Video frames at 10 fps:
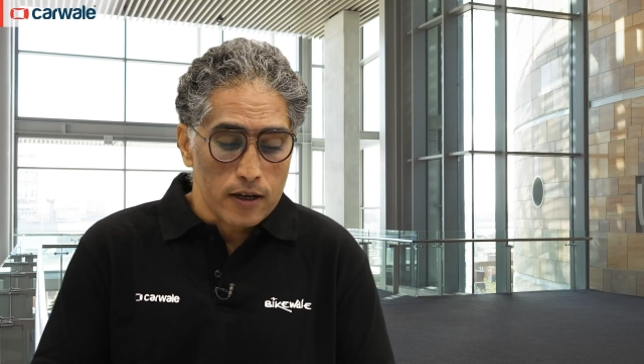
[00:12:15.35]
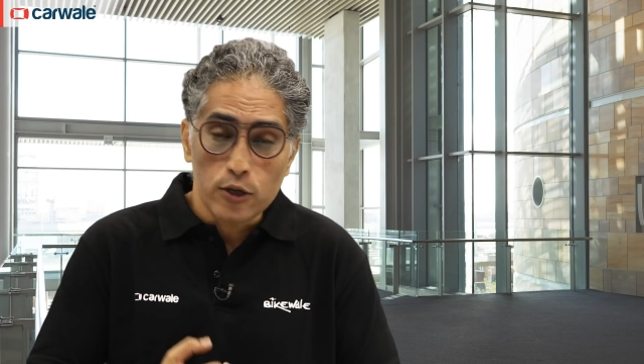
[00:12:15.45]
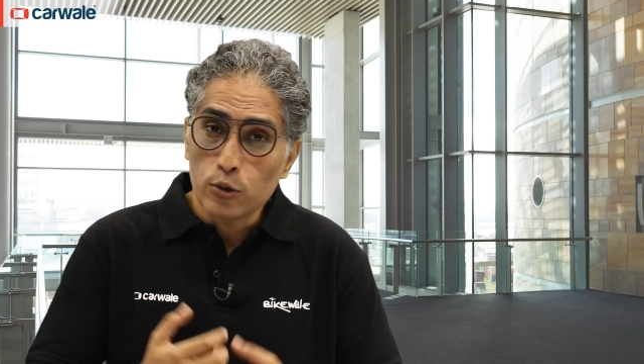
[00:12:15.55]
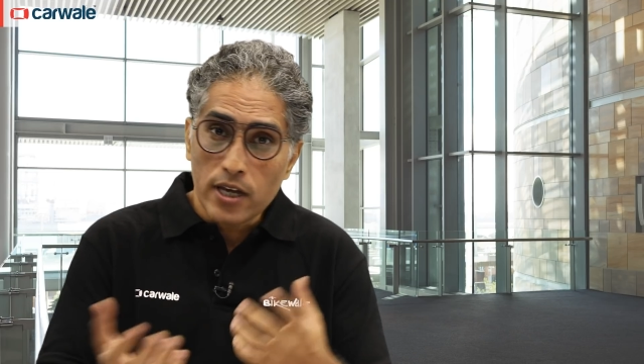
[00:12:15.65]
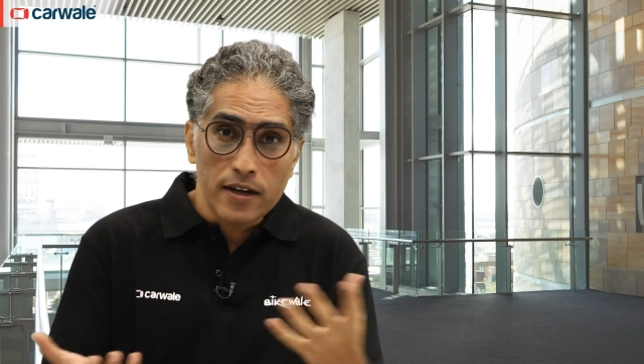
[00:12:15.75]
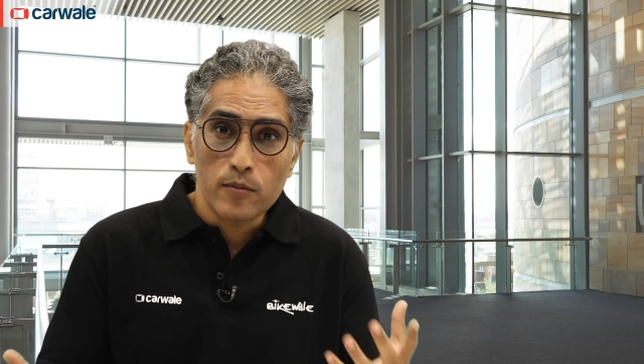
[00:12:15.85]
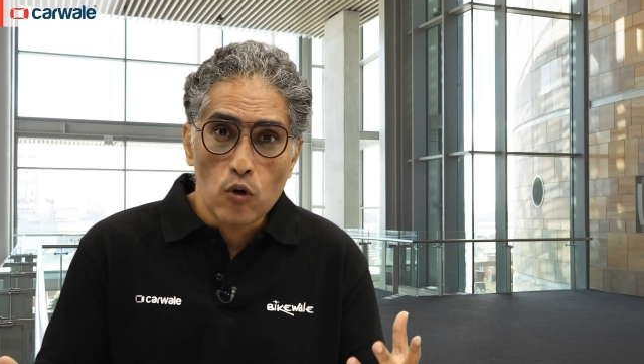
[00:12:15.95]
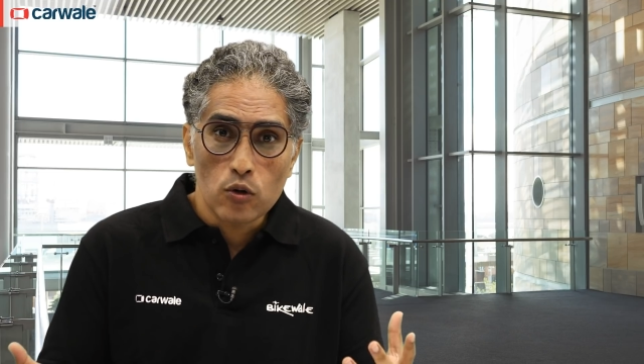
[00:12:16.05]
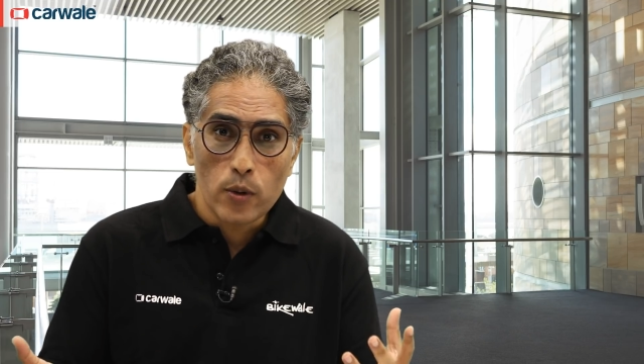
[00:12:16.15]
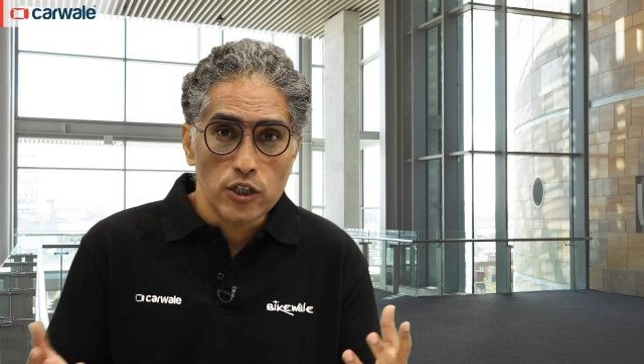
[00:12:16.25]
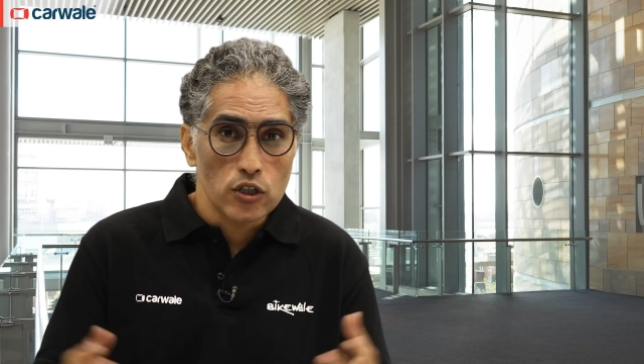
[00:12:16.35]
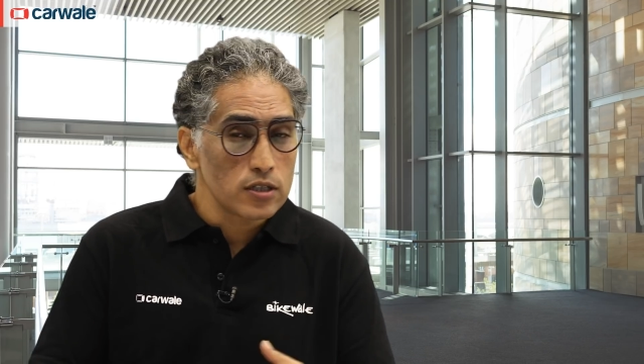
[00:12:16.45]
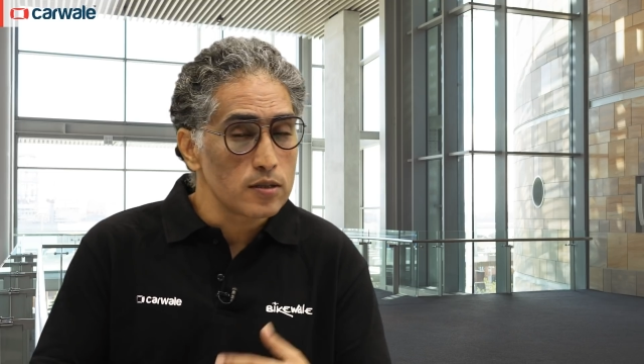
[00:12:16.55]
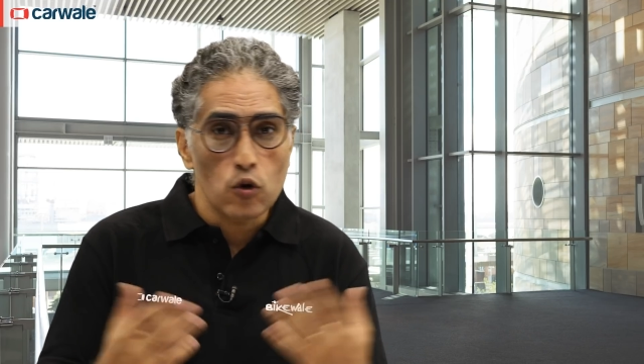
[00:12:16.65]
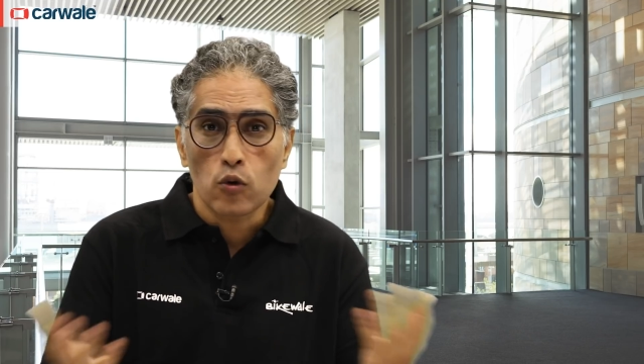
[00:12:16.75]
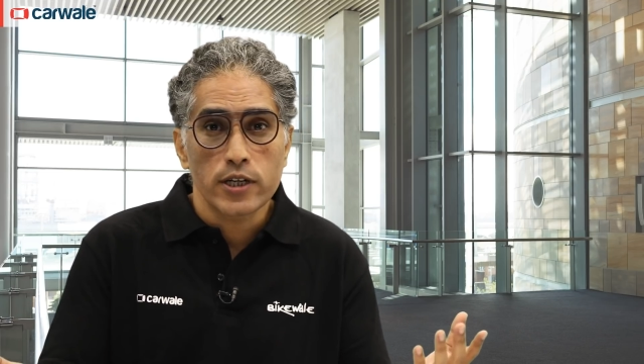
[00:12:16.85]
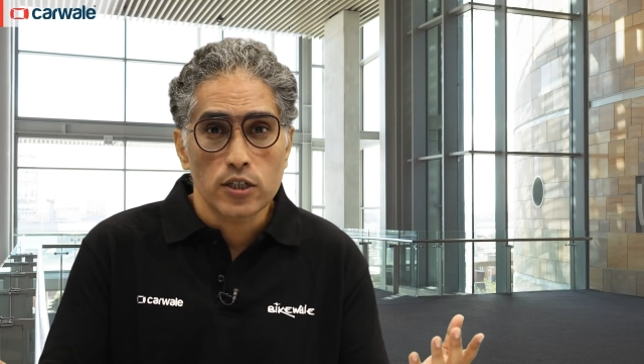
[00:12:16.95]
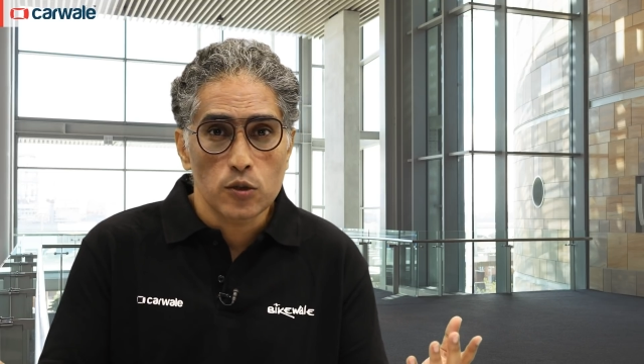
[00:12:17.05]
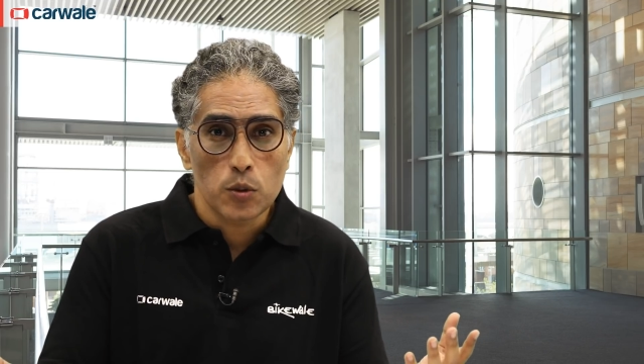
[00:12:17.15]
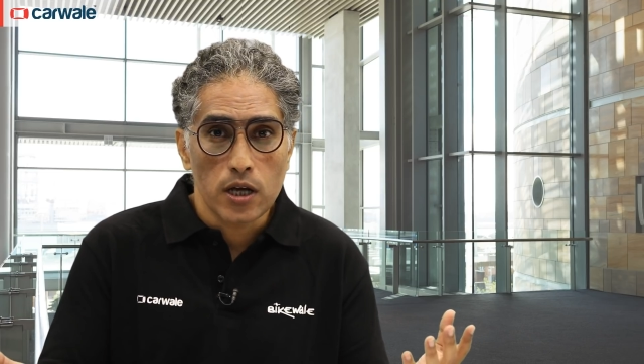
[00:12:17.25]
You send in more questions, the more
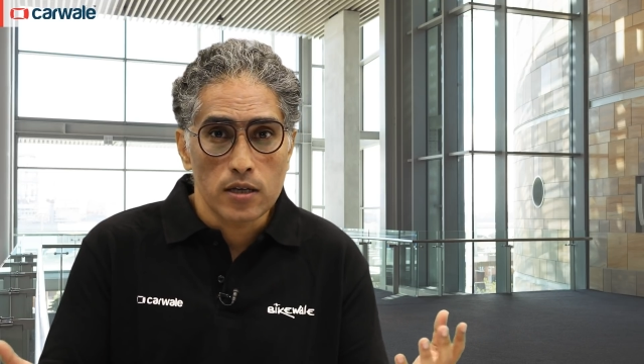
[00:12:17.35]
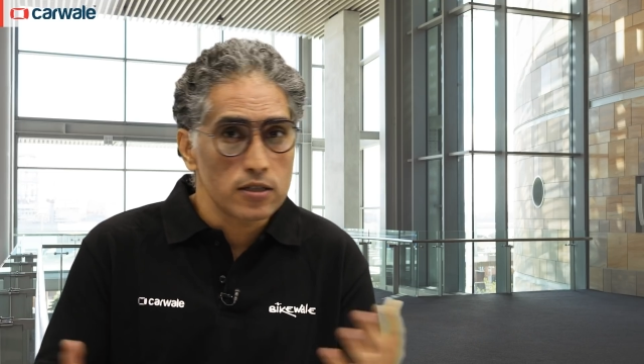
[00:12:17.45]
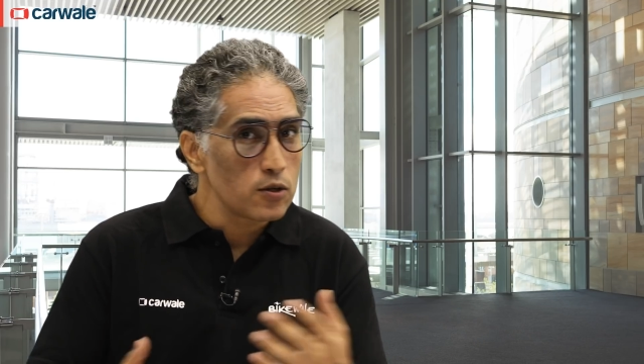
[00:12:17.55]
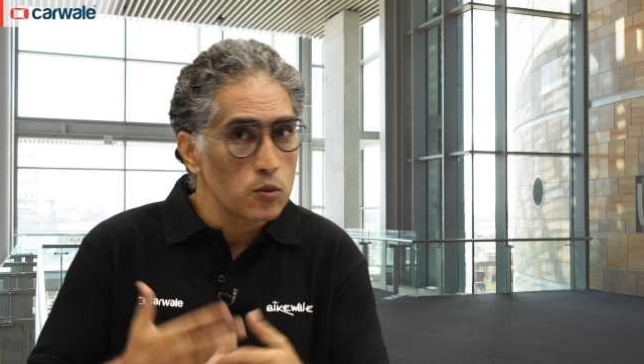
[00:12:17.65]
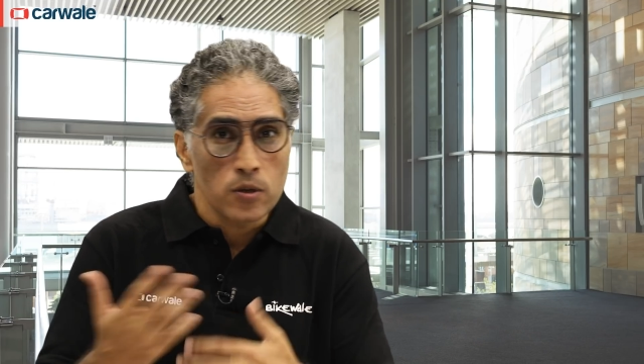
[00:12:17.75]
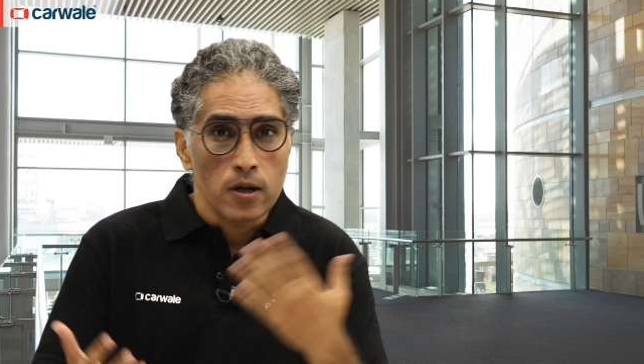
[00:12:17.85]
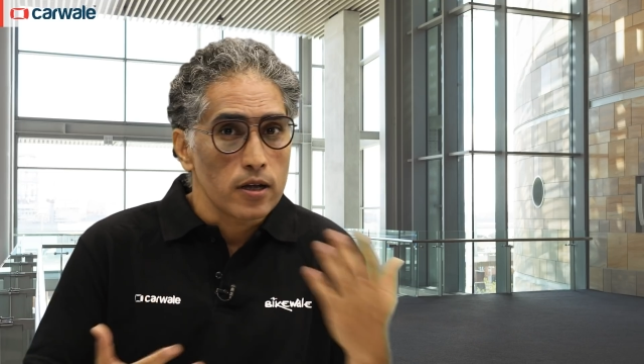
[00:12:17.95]
questions we answer,